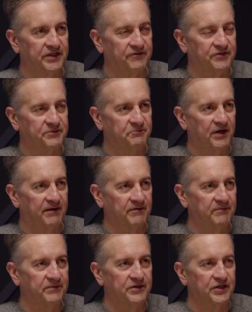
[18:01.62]
if this
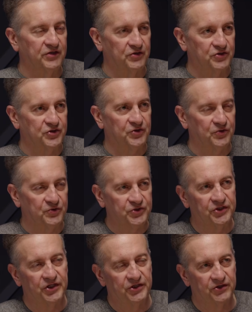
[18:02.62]
problem, your
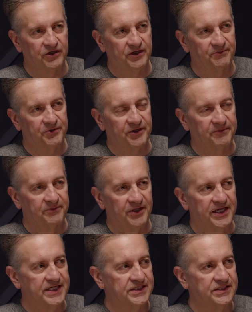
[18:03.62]
solution that you're going to put in
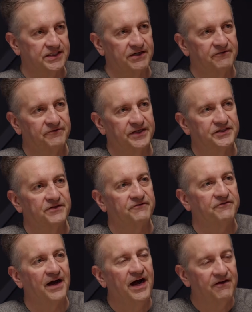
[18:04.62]
place is going to fix a
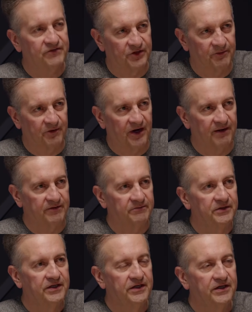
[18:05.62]
5-year
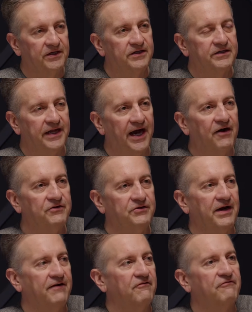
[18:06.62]
problem, now
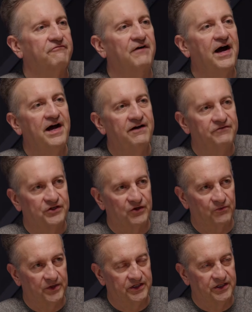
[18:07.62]
you have a
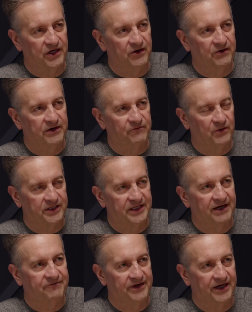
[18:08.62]
5-year window of what
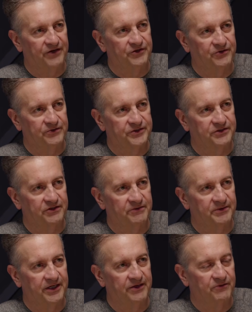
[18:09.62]
that value is going
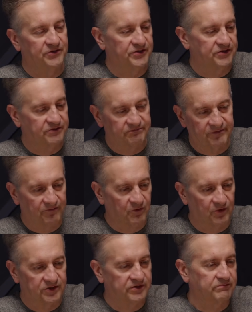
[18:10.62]
to be, which is, of
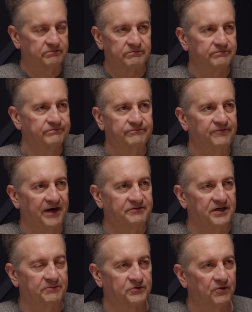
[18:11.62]
course,
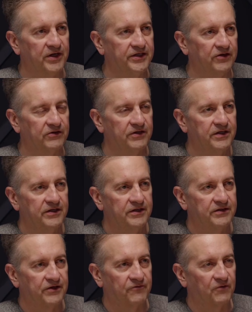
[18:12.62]
5 times greater.
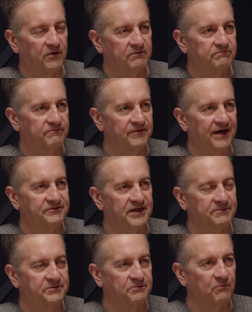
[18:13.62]
Therefore, 5
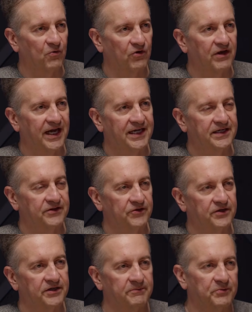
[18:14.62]
times more likely
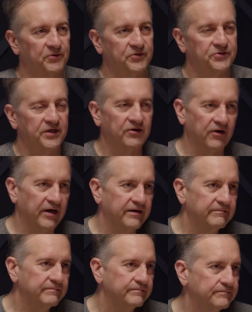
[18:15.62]
they're going to pull the trigger on
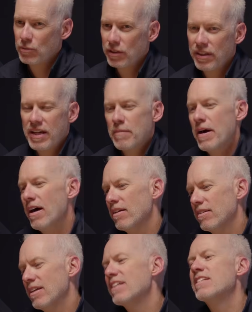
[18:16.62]
it. Well, think
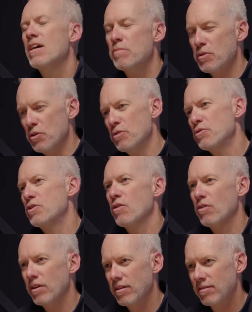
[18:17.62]
about the example you used
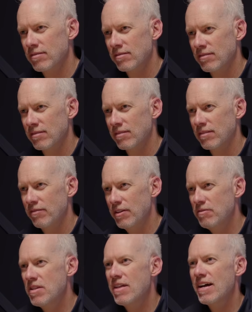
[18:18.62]
earlier.
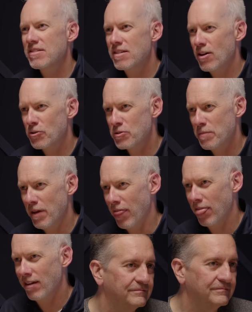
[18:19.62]
$50,000 a
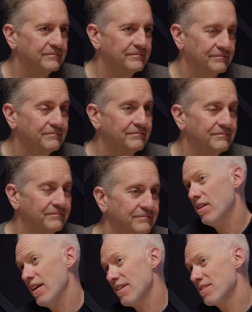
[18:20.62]
month.
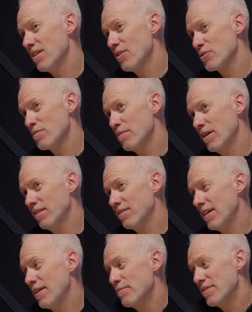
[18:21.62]
$50,000 a month
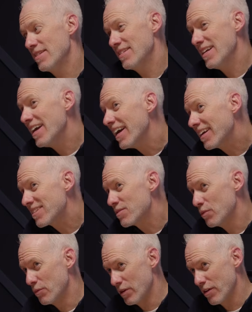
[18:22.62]
times
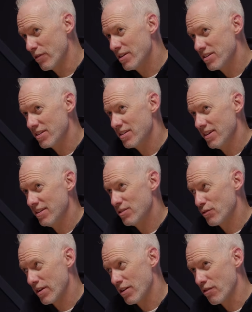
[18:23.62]
6, what we originally said
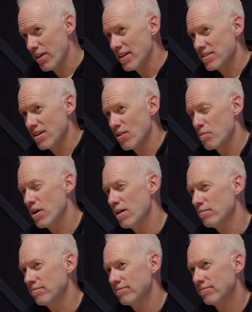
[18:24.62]
is $300,000
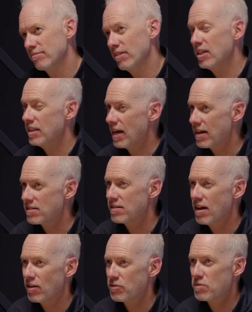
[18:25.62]
problem.
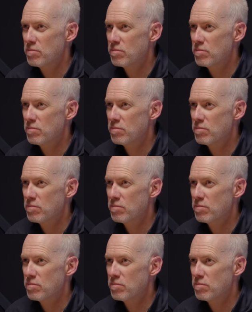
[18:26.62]
$50,000 a